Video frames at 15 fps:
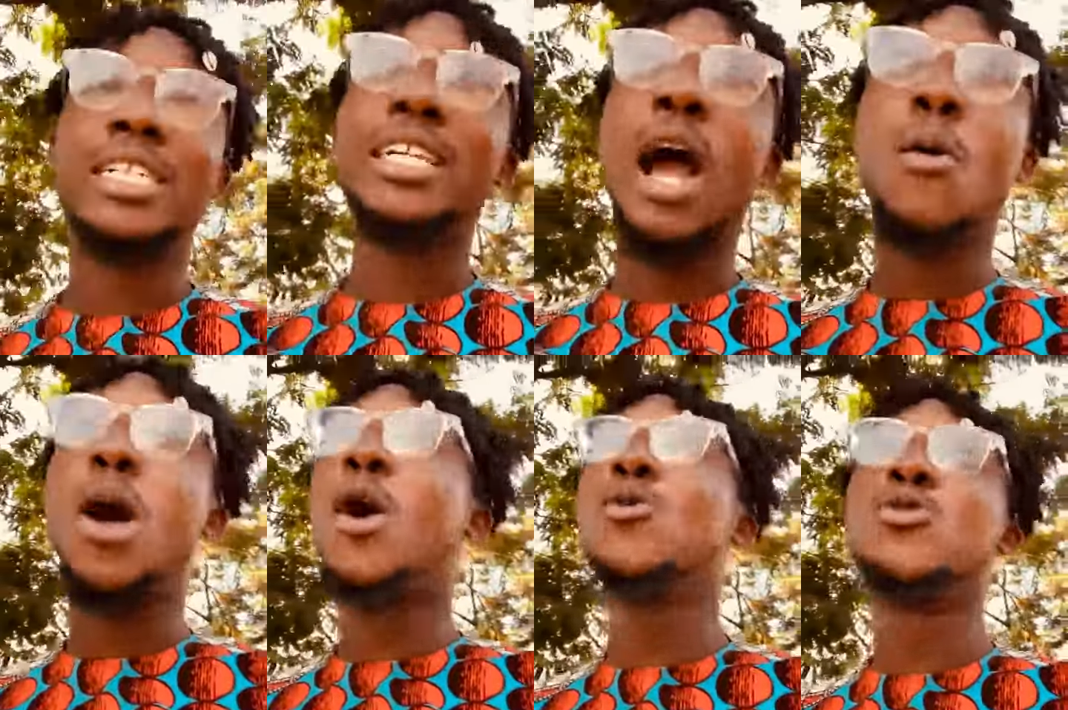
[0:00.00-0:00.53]

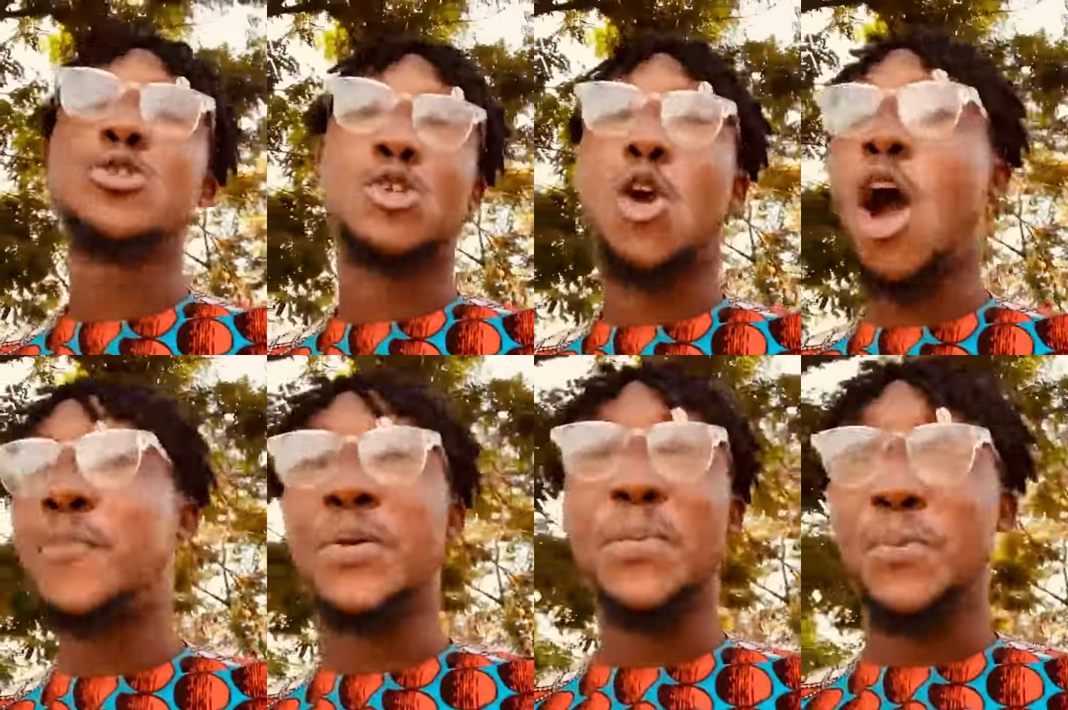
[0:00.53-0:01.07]
way we
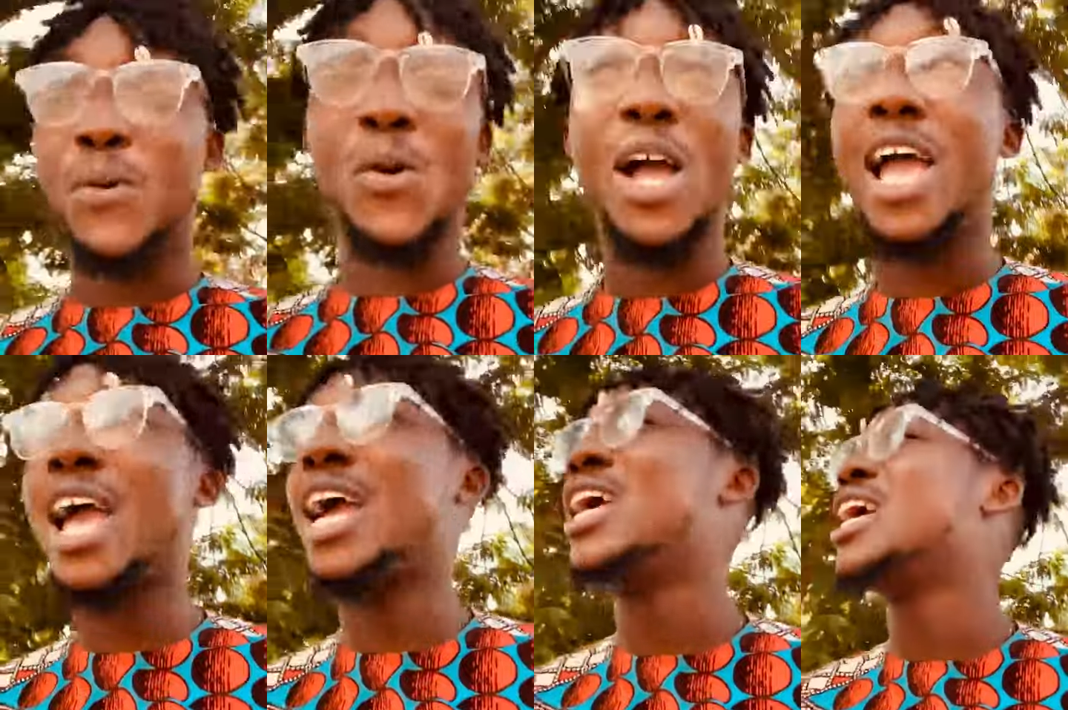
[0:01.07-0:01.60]
score
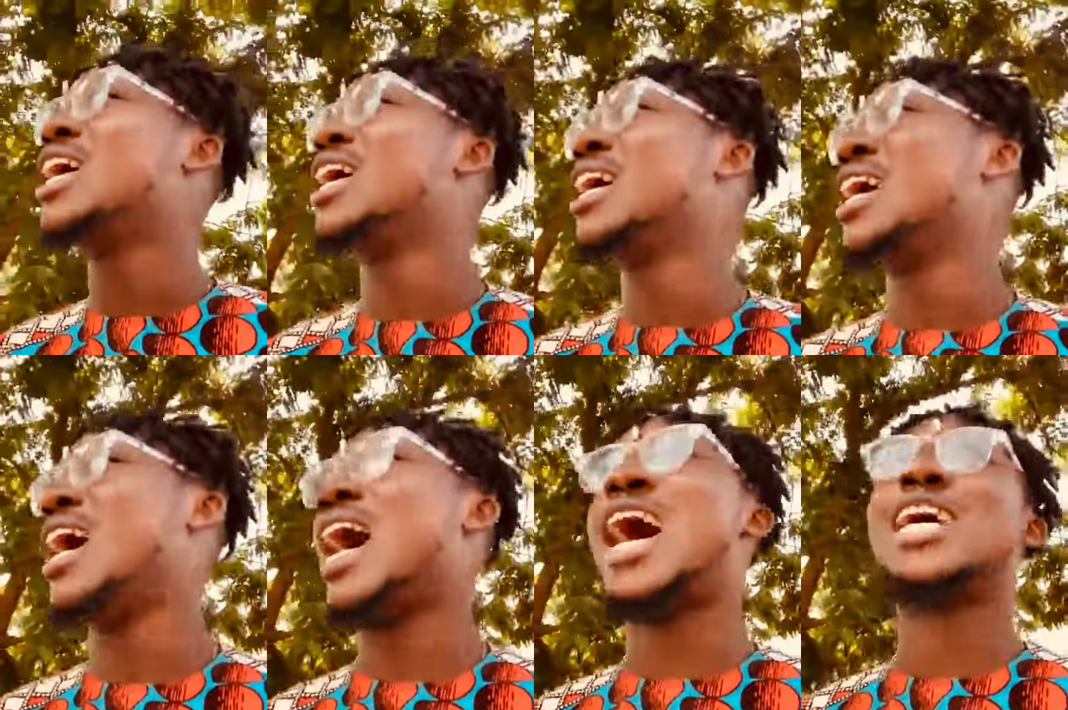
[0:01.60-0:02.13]
people,
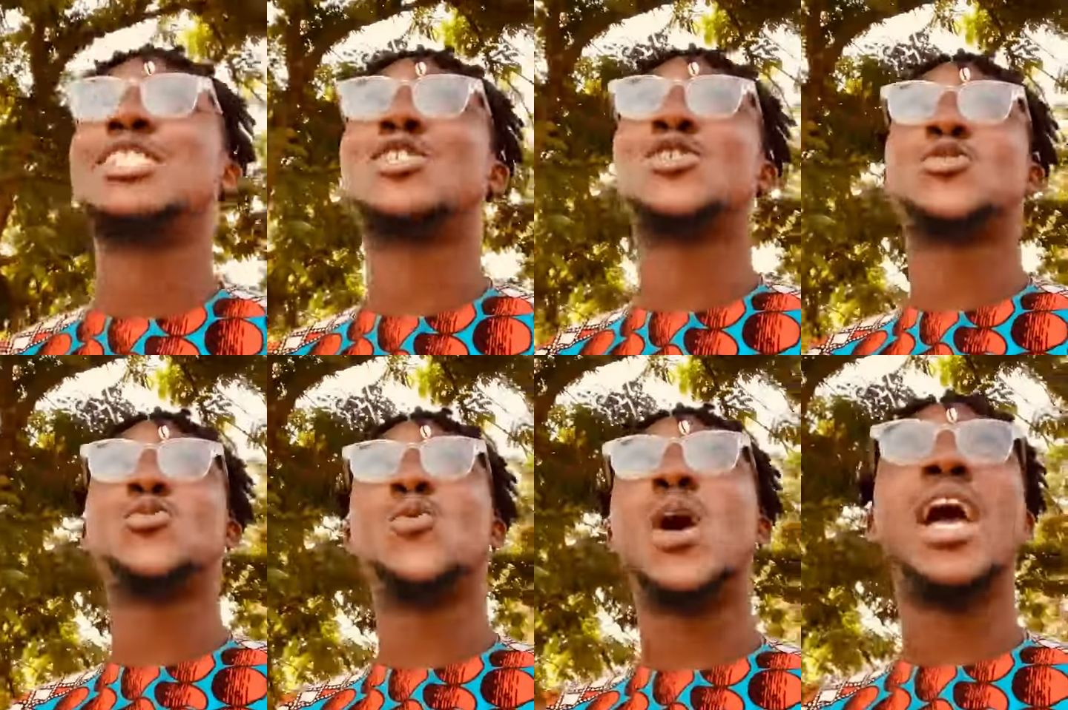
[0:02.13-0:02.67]
I
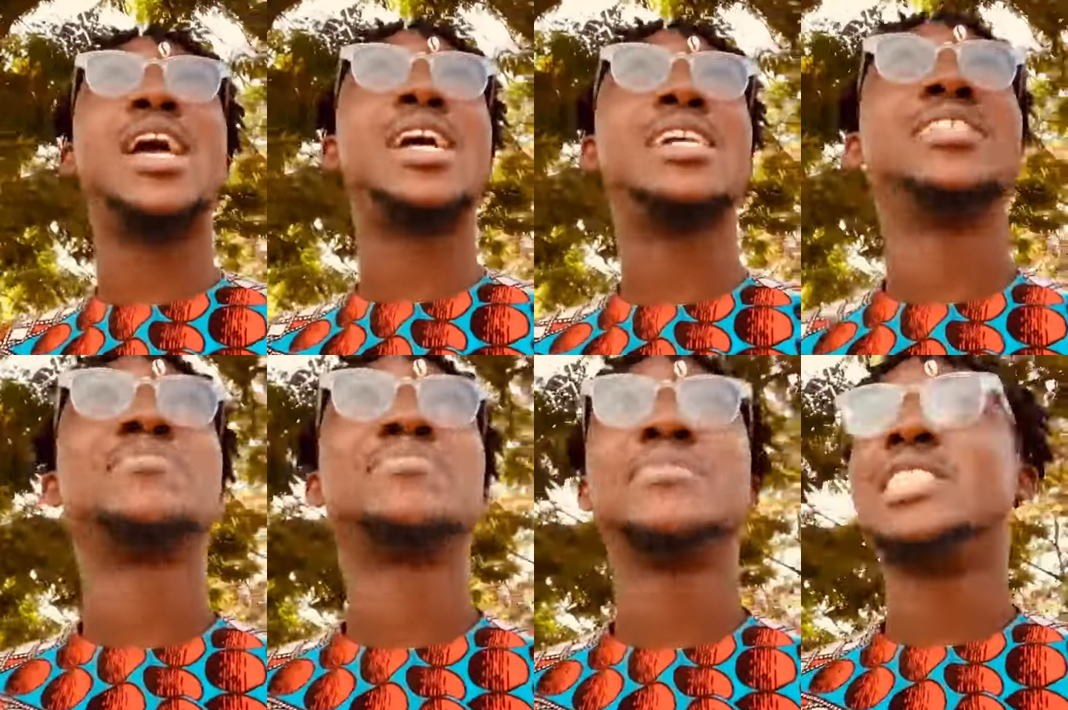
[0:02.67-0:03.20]

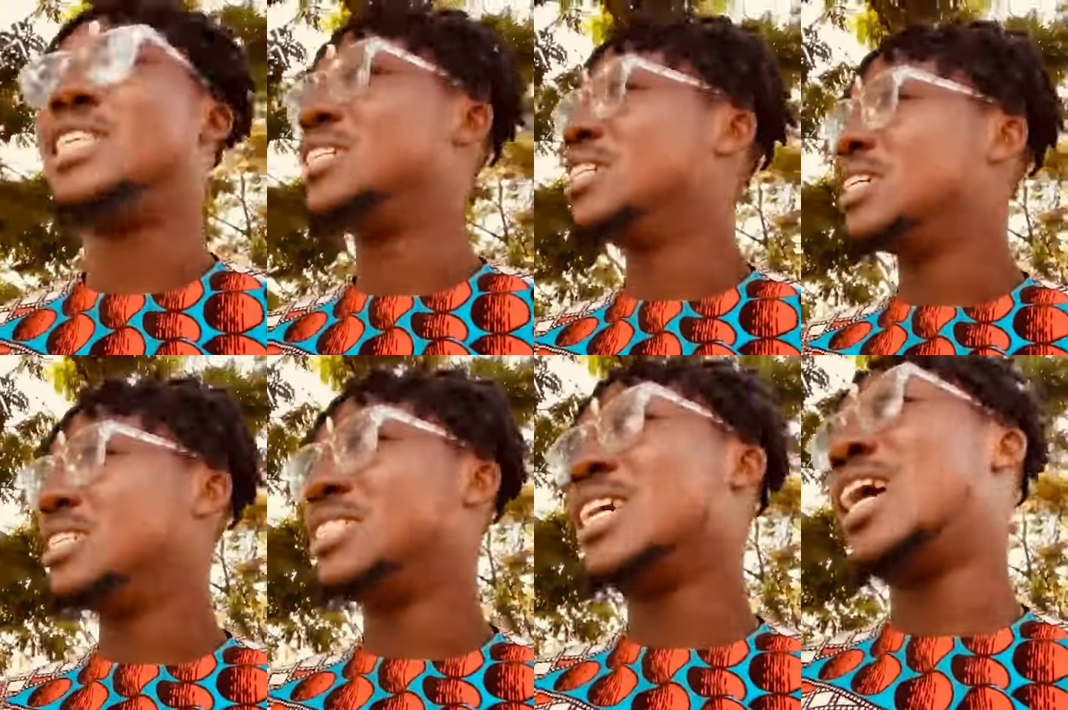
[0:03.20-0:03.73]
swear.
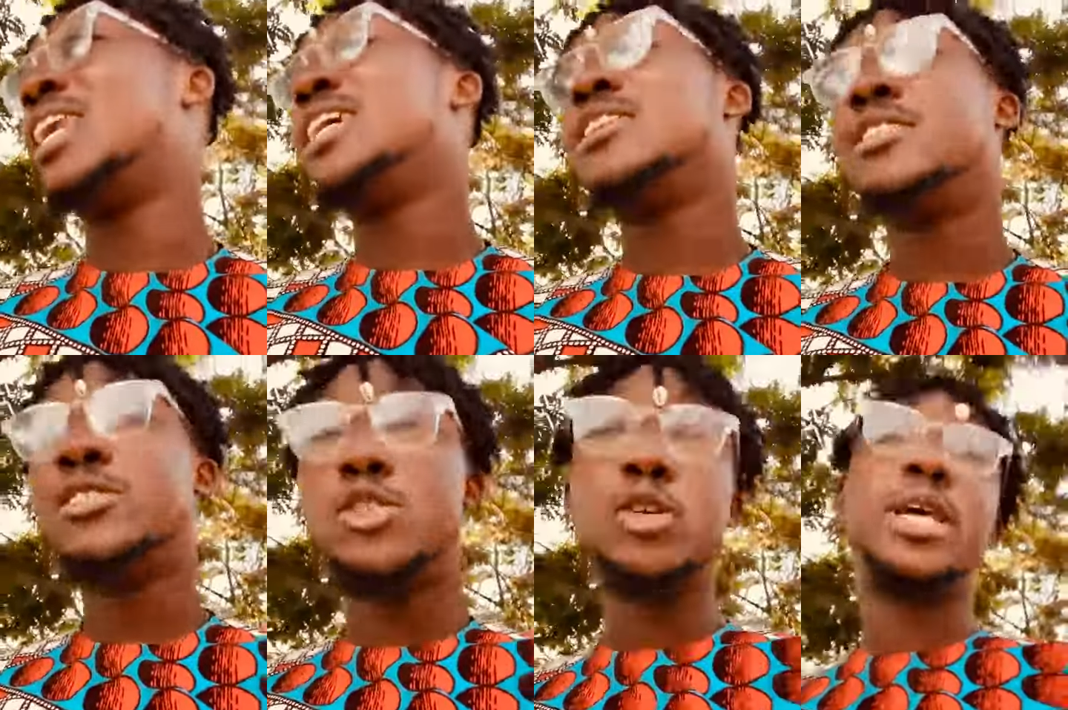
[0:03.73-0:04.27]

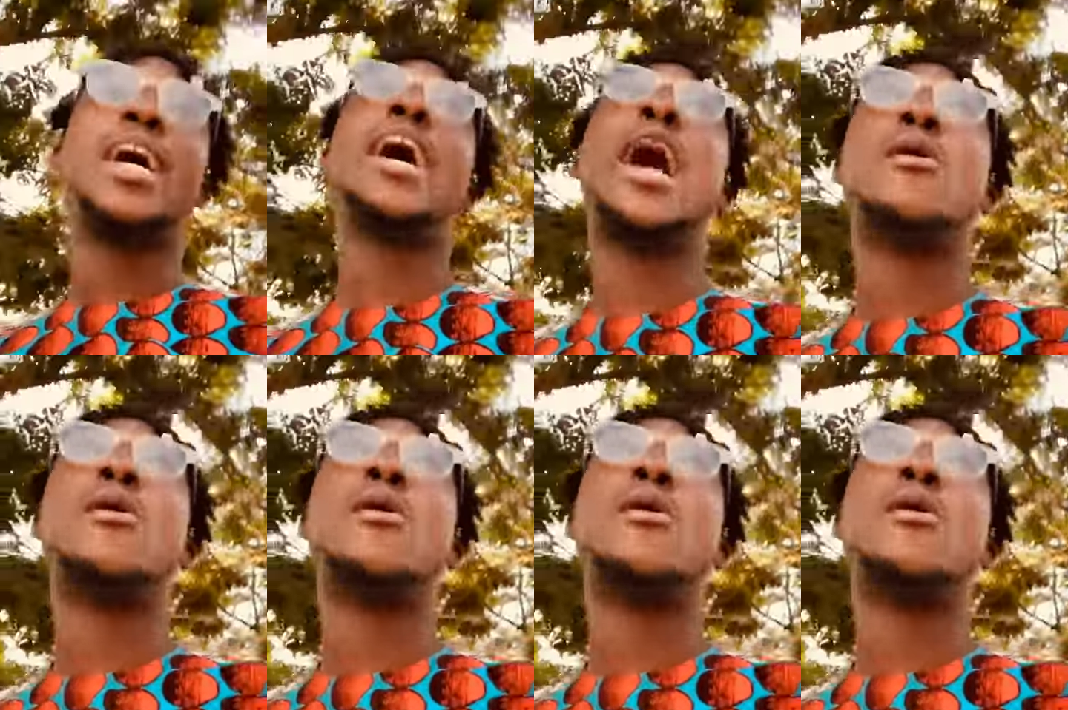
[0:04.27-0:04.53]
Charlie, today